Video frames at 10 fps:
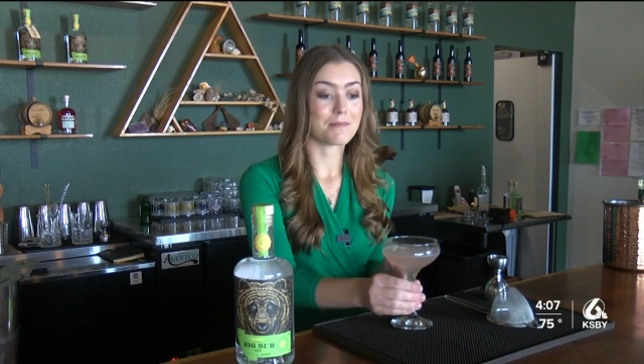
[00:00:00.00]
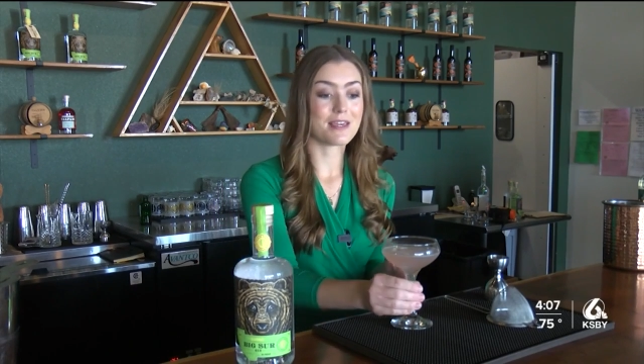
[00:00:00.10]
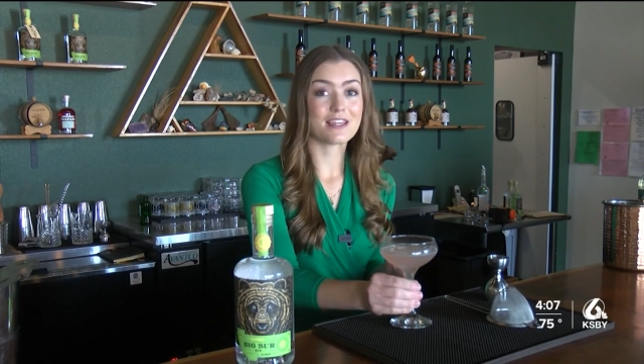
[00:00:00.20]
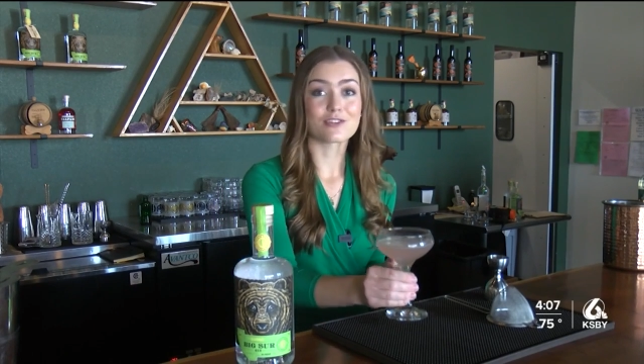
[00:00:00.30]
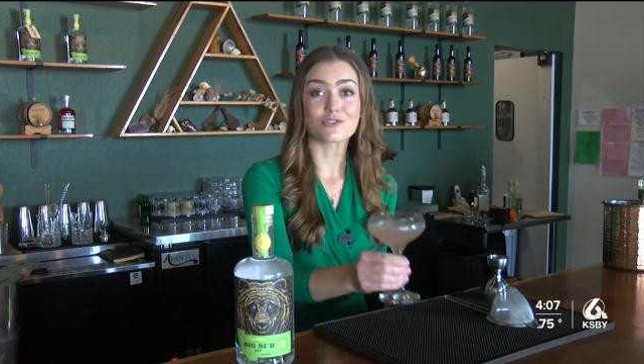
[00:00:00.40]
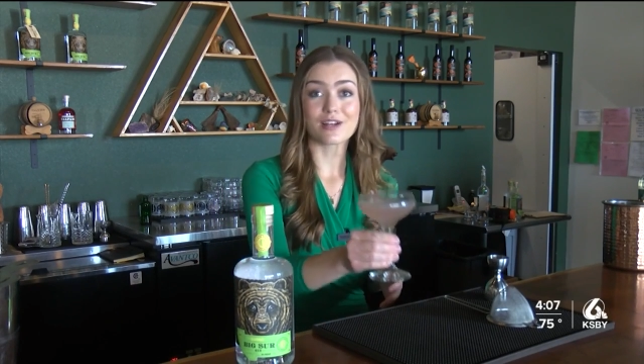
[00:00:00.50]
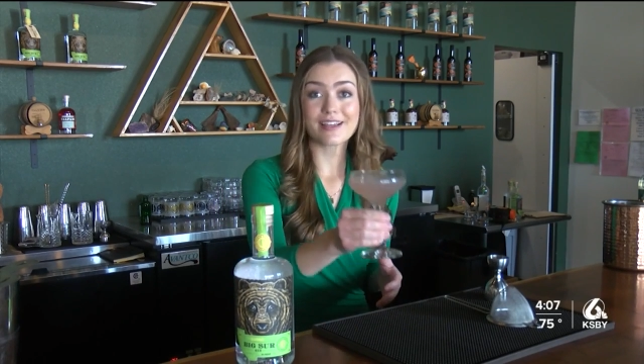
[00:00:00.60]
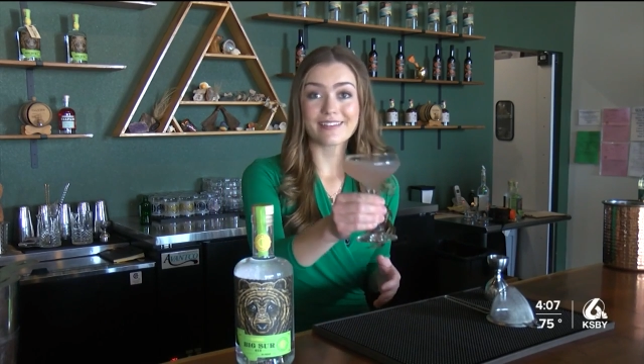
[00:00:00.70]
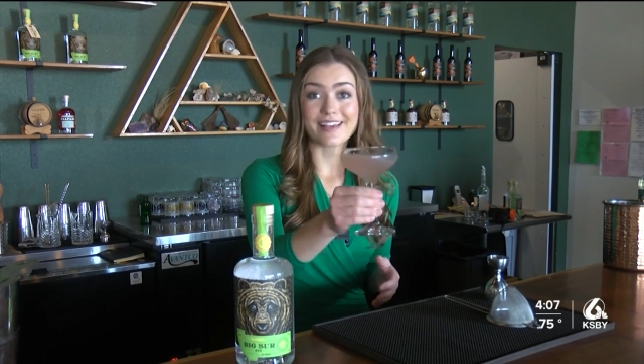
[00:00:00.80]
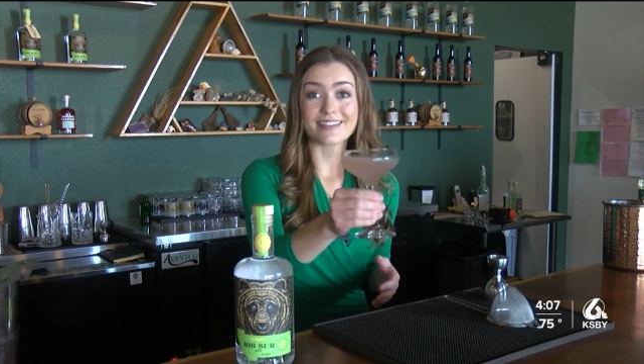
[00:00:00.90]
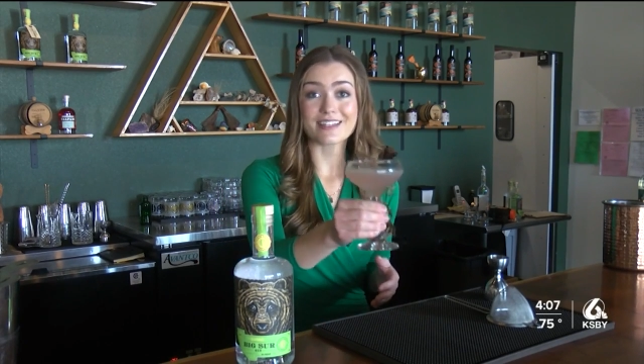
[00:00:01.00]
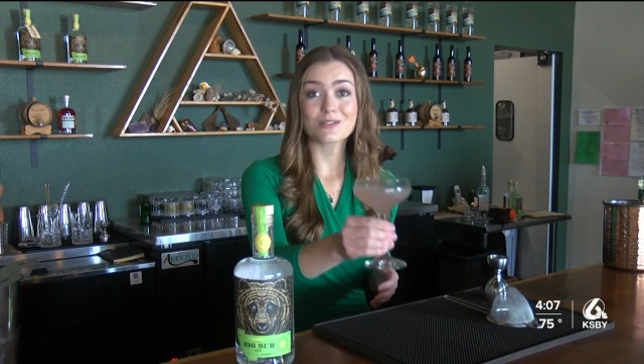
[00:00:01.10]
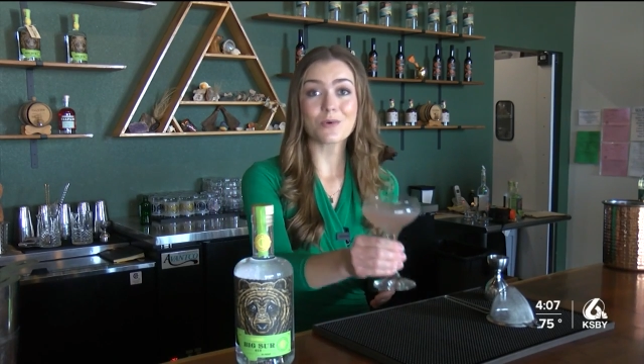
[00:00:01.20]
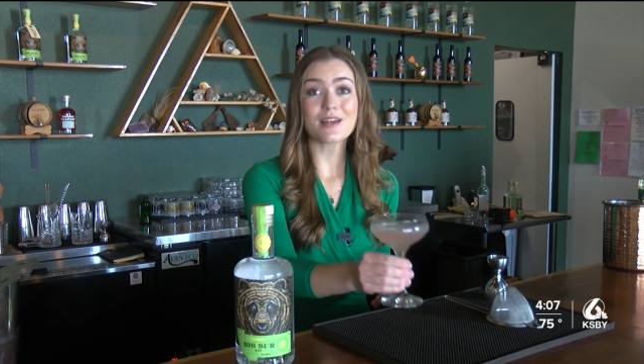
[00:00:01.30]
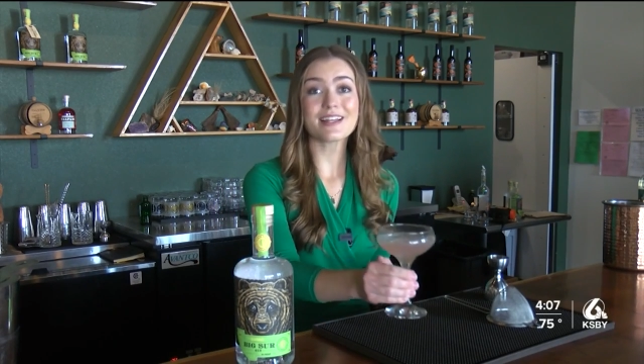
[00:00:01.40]
making a drink like
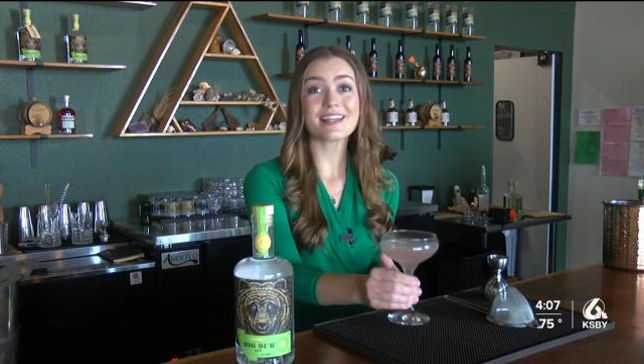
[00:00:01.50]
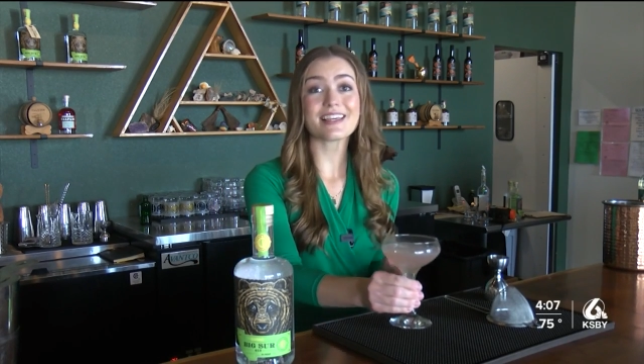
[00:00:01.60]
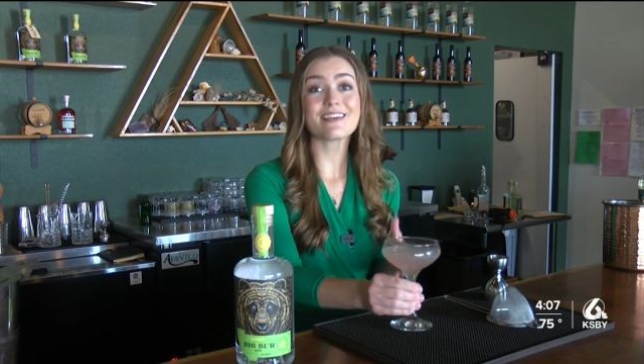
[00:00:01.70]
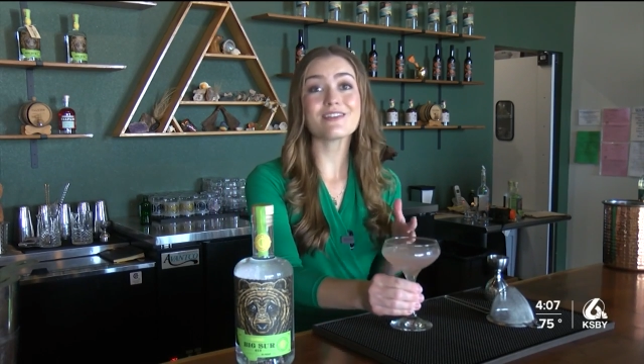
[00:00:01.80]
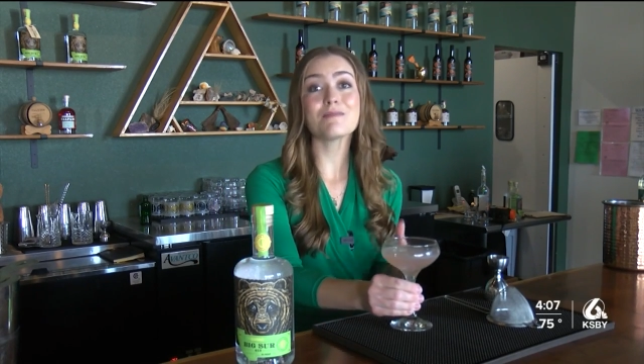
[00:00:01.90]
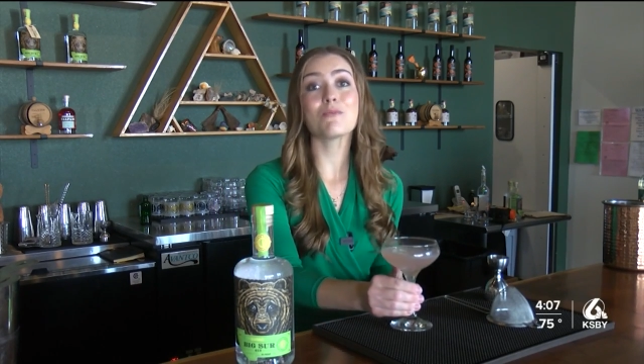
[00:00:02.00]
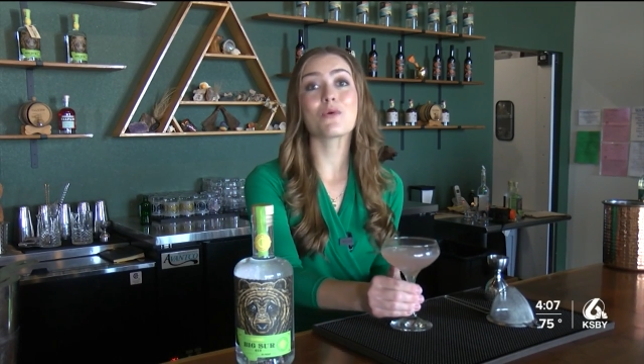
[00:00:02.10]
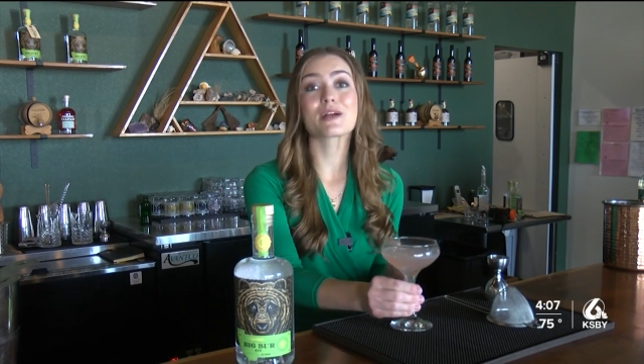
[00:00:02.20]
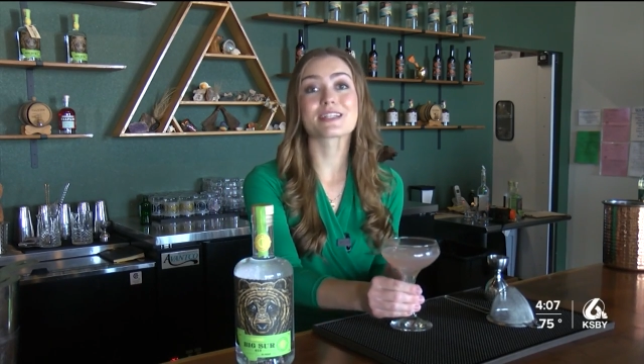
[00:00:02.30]
this one even more